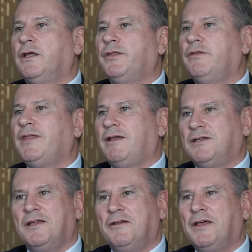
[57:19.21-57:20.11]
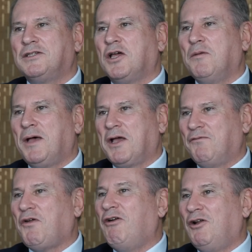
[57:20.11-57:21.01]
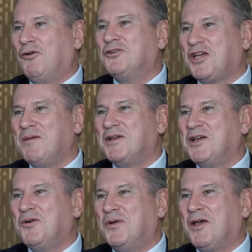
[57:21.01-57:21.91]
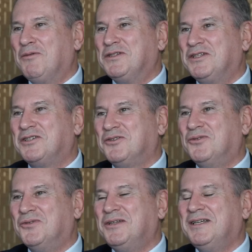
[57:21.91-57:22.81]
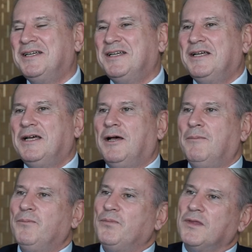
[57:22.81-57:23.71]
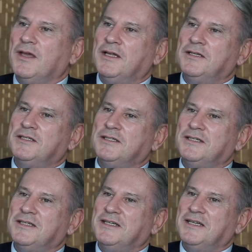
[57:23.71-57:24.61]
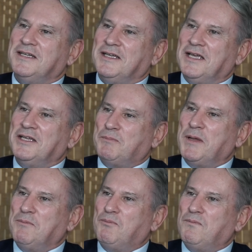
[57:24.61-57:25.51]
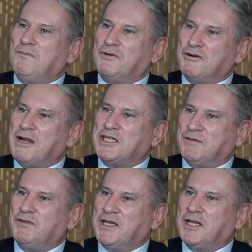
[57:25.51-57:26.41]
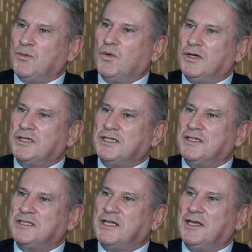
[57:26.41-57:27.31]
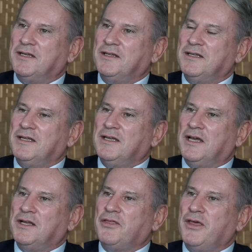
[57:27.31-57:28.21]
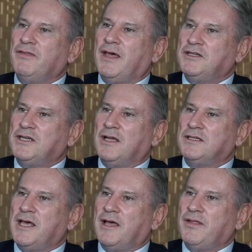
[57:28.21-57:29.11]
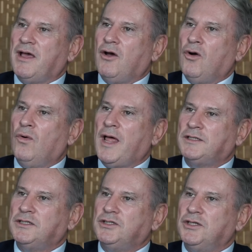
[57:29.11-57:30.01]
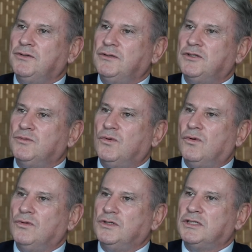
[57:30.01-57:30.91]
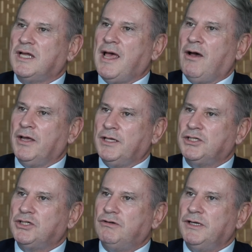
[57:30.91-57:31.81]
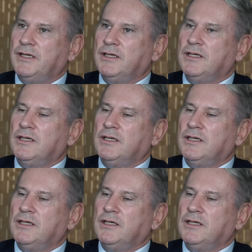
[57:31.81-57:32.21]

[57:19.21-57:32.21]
And I think that, you know, that's going back a very long time ago when I was at school. And it's been progressively getting worse since then. And I think that does, that whole attitude towards our history.